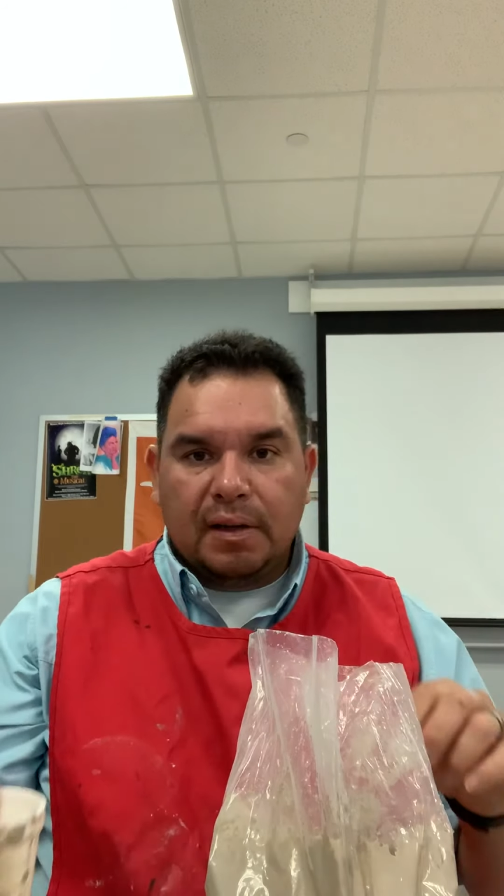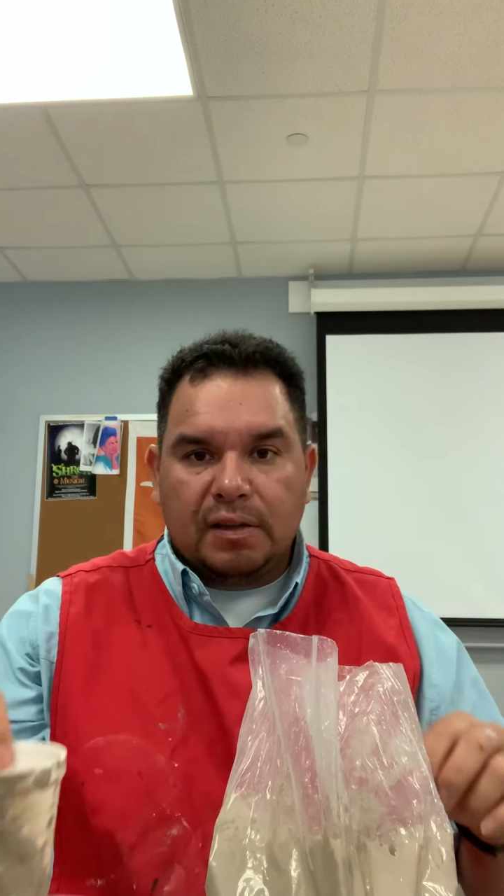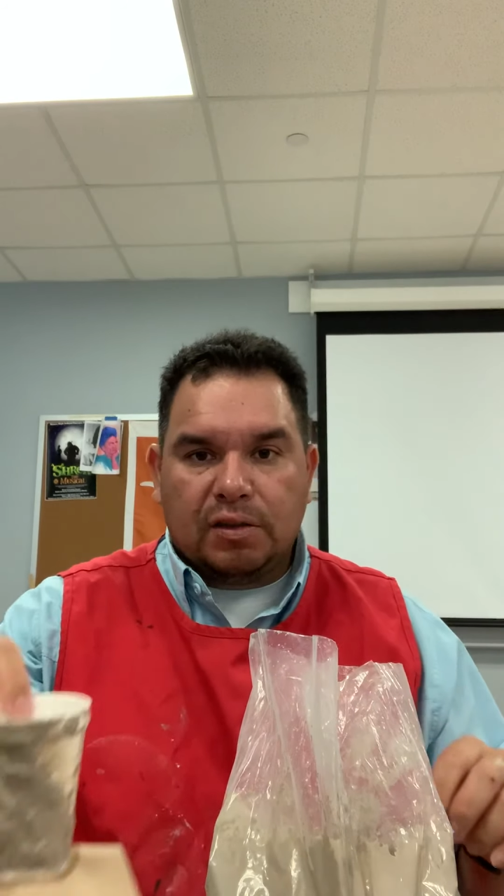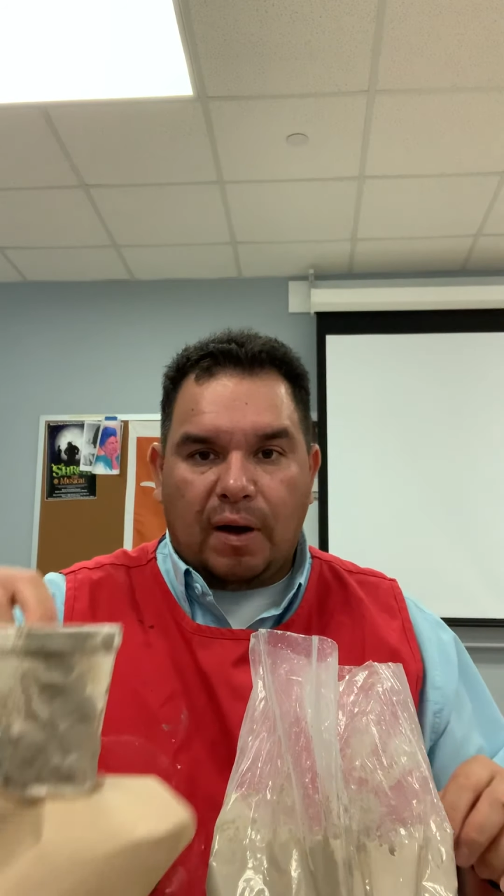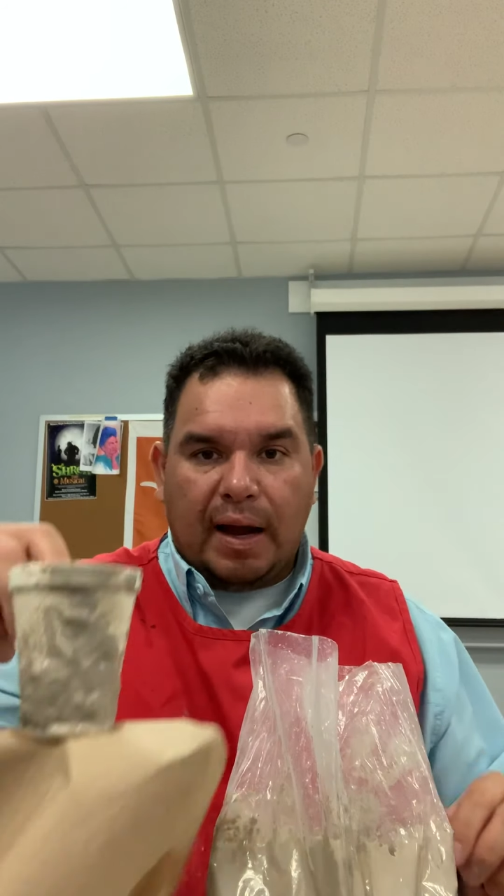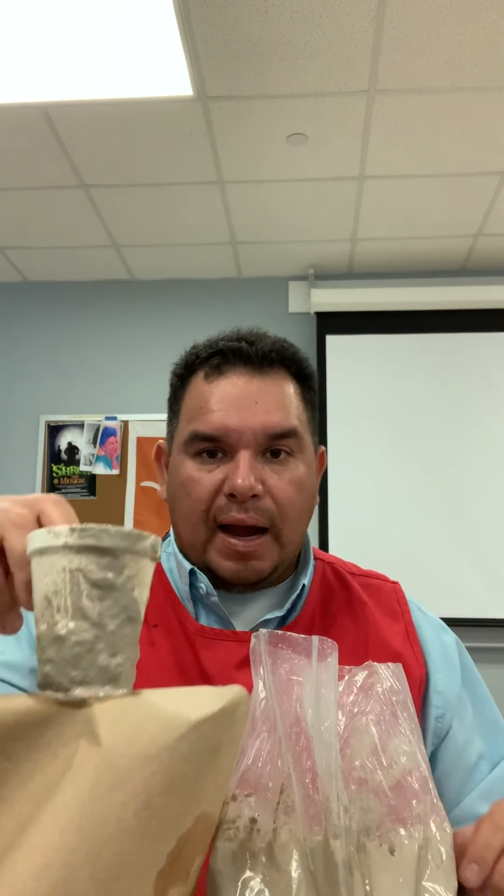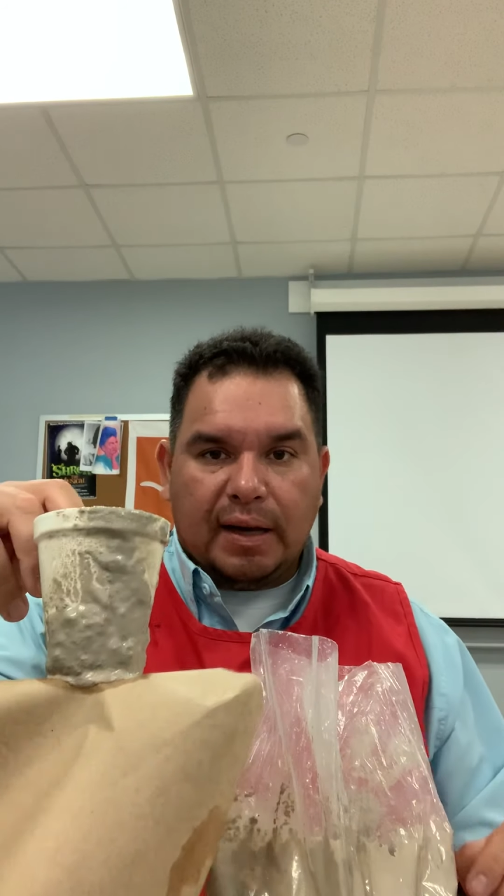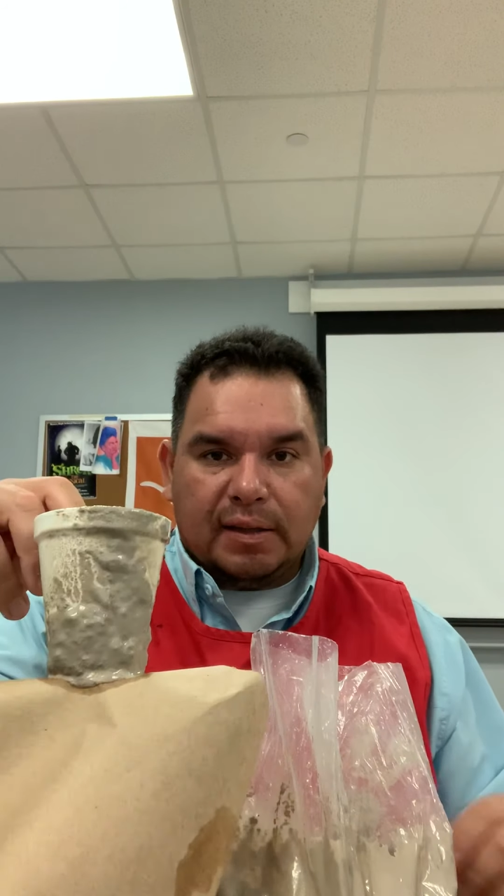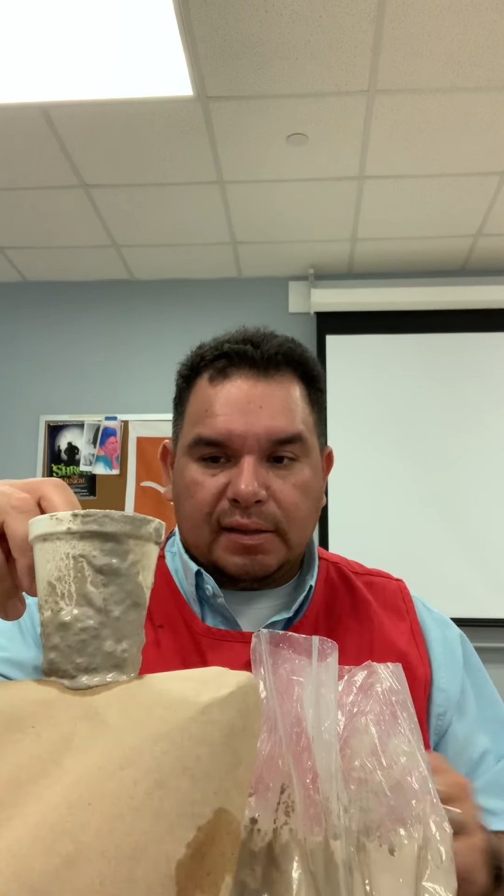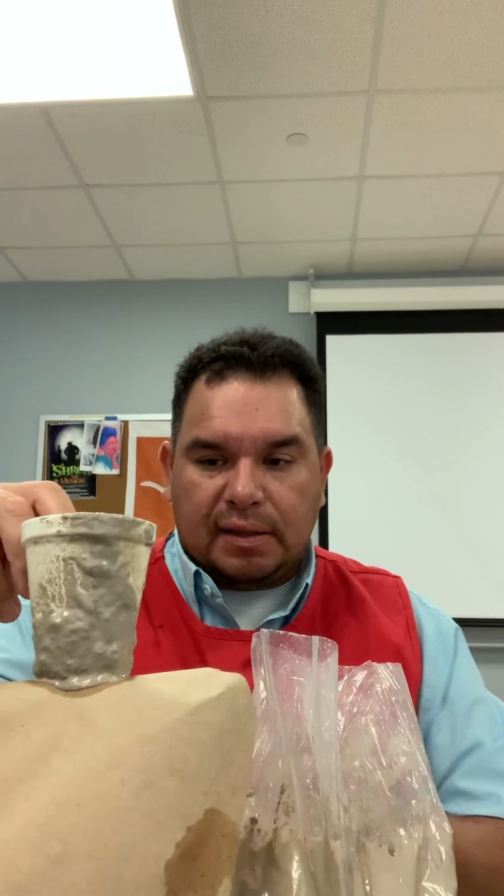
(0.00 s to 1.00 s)
So I
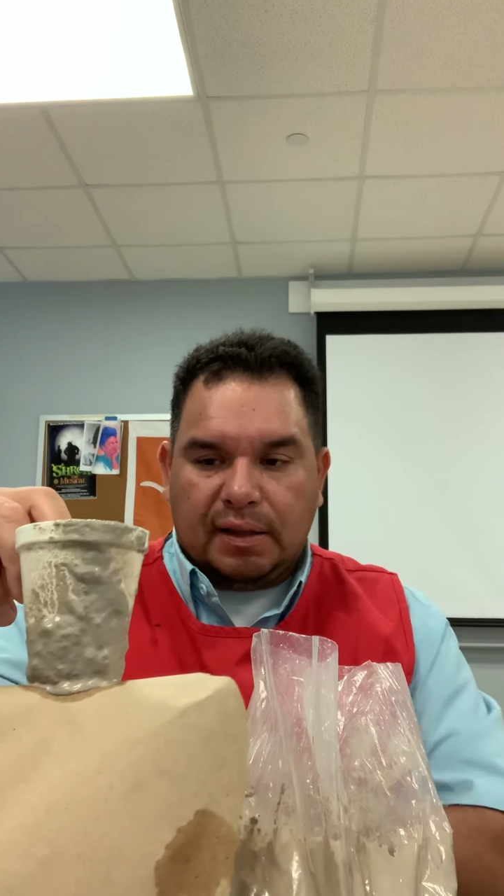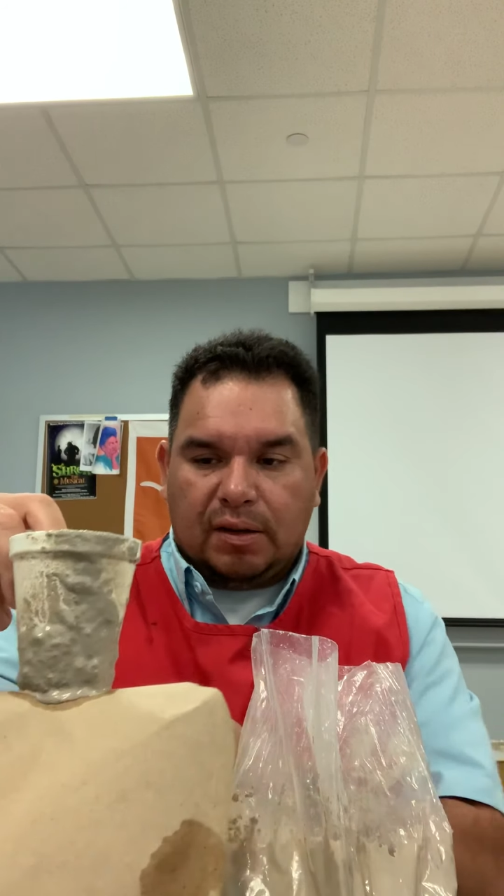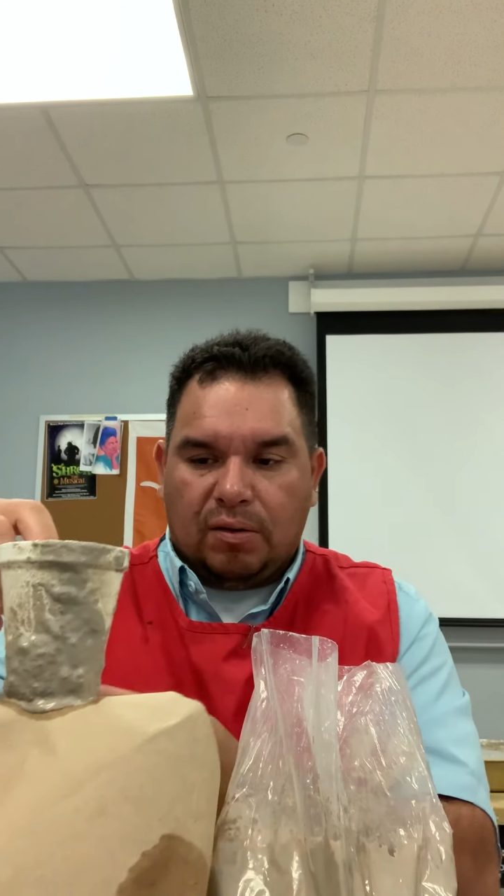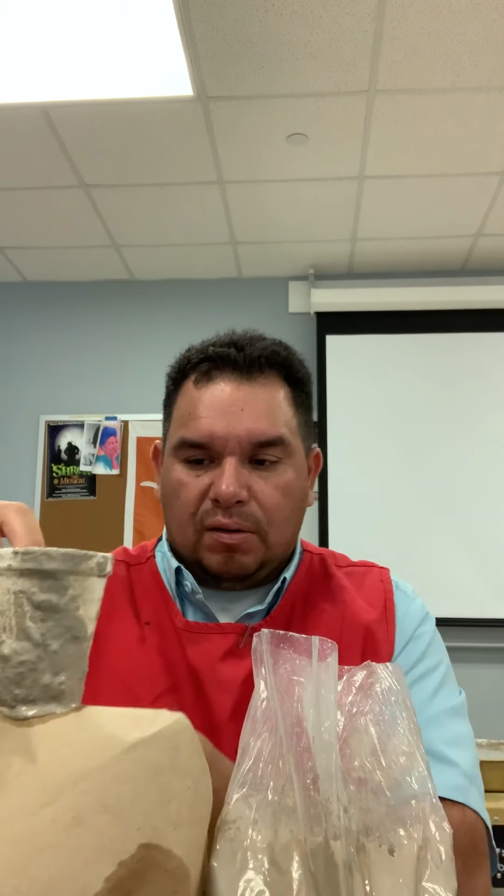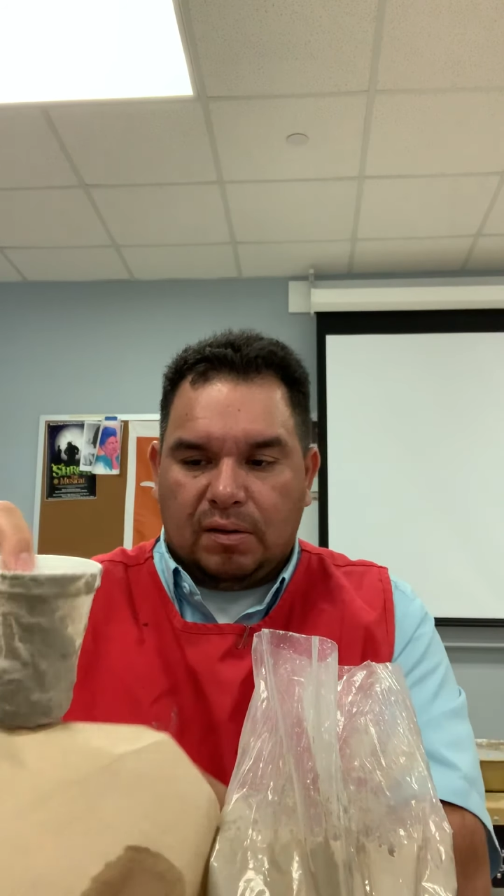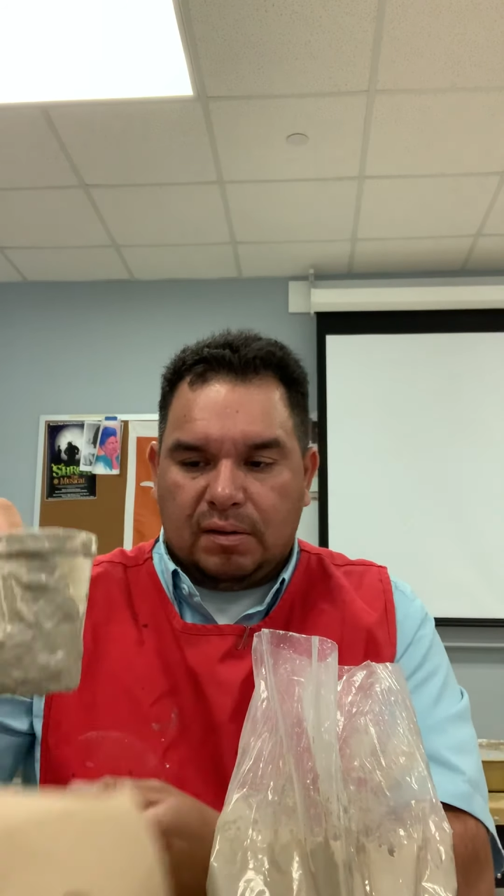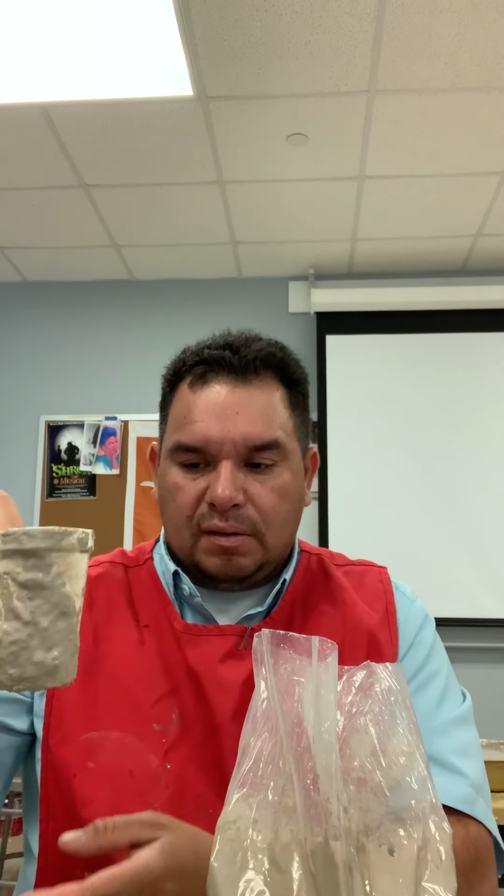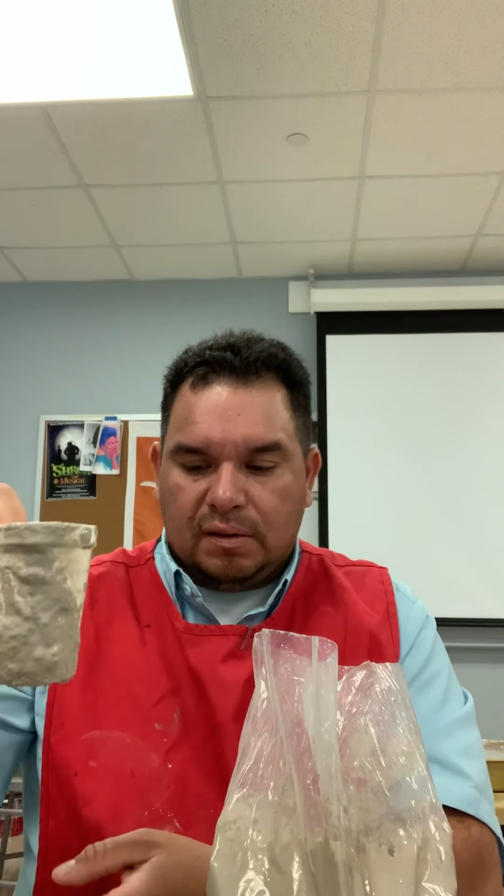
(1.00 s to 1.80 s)
got just a little